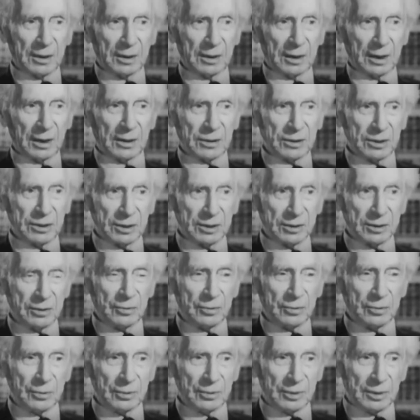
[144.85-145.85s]
And I think
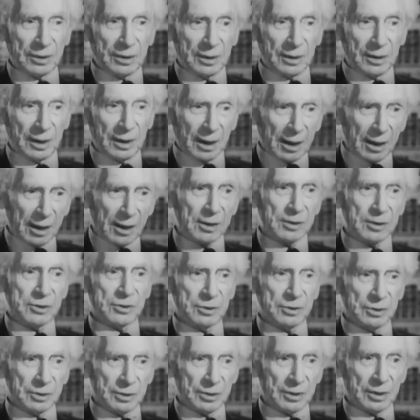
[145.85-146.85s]
to
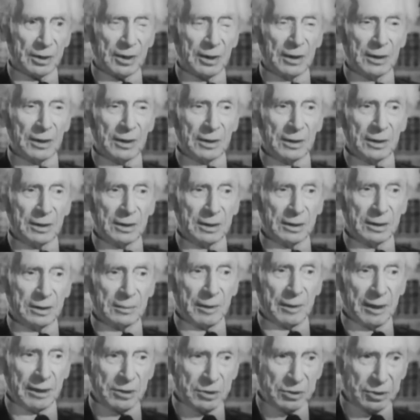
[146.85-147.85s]
enlarge your
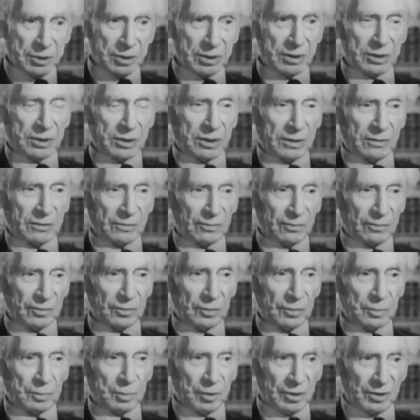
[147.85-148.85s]
imaginative
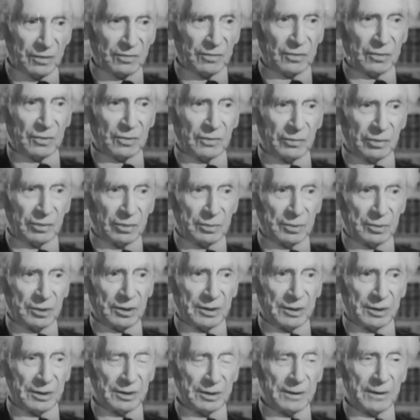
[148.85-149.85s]
purview of the
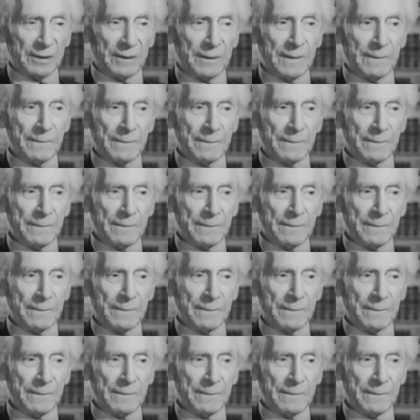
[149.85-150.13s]
world